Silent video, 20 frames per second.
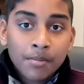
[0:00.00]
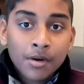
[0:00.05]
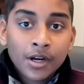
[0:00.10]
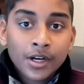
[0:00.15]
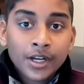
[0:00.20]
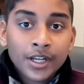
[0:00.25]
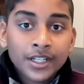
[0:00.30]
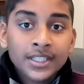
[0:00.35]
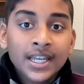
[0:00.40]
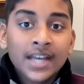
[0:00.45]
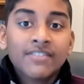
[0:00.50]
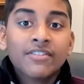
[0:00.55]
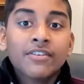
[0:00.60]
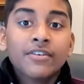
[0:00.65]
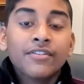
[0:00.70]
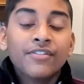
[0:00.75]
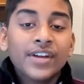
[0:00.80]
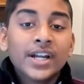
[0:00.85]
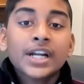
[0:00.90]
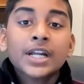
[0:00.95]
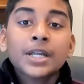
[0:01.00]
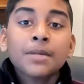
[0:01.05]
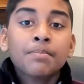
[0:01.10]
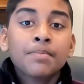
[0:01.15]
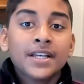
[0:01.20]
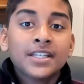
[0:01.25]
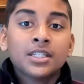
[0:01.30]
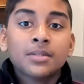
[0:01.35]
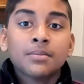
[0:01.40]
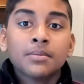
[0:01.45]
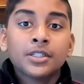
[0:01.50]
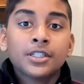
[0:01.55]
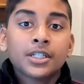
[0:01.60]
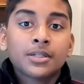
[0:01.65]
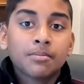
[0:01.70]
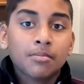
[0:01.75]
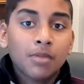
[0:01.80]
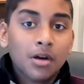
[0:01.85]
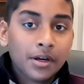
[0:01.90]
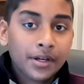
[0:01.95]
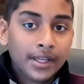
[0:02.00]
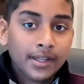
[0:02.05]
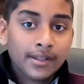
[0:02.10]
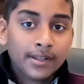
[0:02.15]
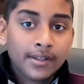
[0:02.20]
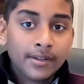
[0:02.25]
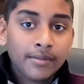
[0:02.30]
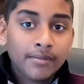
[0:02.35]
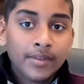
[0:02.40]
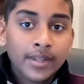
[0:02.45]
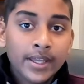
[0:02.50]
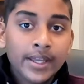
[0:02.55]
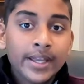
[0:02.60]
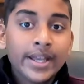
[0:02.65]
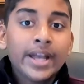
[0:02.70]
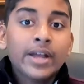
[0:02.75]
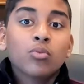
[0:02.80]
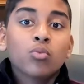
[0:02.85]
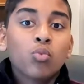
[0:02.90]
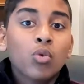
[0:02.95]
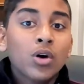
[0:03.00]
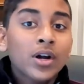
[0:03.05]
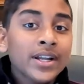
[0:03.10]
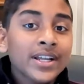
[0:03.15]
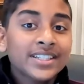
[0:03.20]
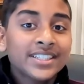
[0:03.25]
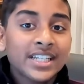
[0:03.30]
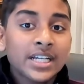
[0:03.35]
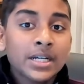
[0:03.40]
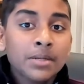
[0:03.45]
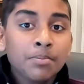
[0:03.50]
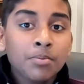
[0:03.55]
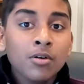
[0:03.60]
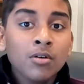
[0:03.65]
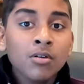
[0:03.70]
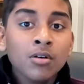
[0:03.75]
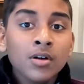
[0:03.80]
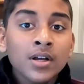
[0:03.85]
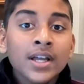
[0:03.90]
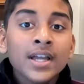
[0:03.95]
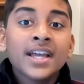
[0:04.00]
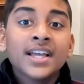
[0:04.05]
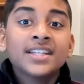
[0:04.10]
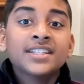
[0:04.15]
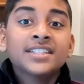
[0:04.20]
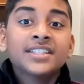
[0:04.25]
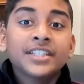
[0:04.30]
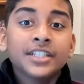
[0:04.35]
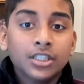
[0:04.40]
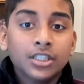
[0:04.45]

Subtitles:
markets have a very pessimistic market, and one example is the